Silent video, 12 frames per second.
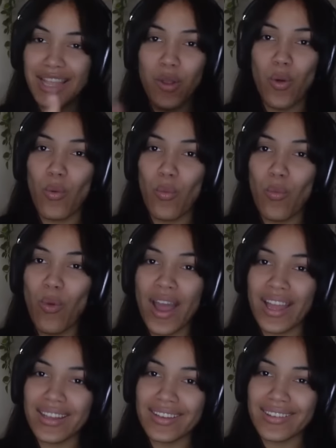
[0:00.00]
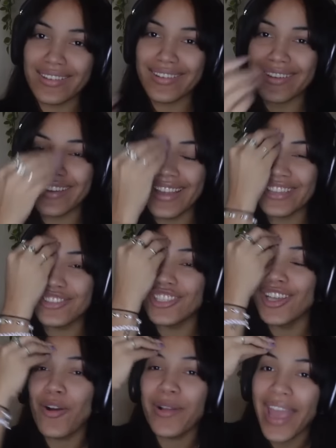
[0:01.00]
Like, what? Is she
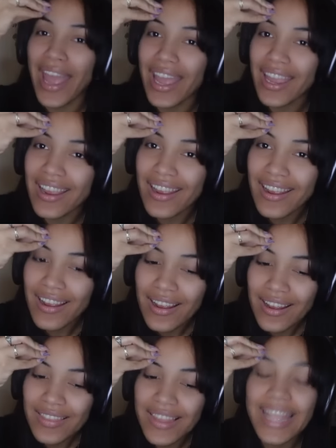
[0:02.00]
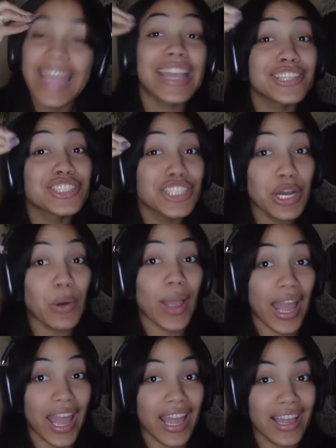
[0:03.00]
okay? Like, is she
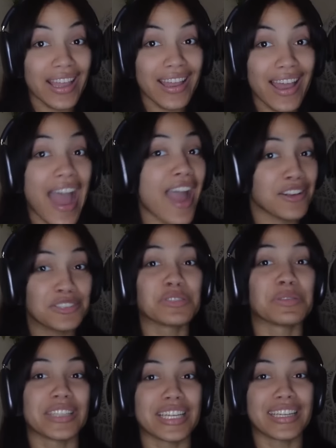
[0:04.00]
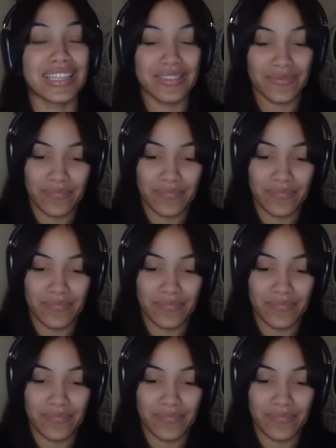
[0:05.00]
okay, actually?